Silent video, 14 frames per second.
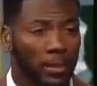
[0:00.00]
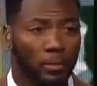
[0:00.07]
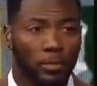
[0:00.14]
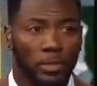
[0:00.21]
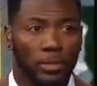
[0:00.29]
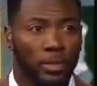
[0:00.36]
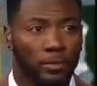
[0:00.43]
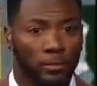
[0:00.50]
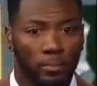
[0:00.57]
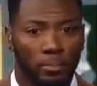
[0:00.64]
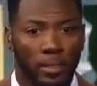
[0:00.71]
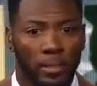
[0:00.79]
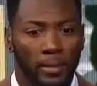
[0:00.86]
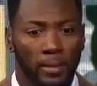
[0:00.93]
It was
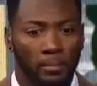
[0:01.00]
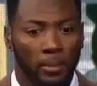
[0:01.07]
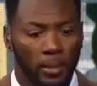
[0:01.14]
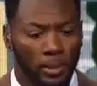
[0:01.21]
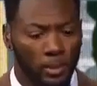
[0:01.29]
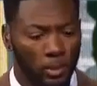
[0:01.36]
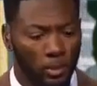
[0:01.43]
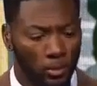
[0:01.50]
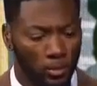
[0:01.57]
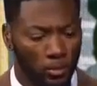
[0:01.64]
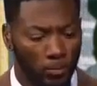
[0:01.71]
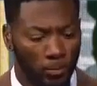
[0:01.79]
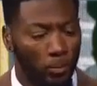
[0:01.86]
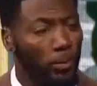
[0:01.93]
never picked up,
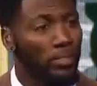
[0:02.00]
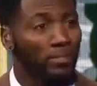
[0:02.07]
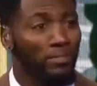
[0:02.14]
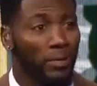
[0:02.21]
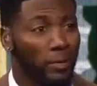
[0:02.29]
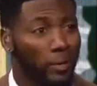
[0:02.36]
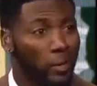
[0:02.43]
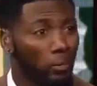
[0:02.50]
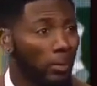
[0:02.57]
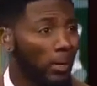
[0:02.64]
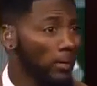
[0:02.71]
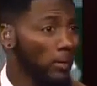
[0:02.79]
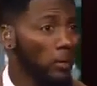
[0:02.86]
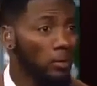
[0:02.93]
so it wasn't figured
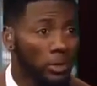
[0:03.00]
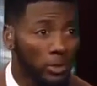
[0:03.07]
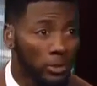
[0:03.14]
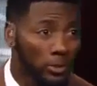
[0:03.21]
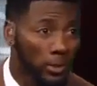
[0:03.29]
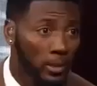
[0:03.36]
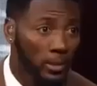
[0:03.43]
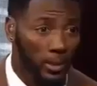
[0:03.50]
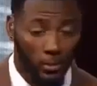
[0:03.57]
out by the coaches.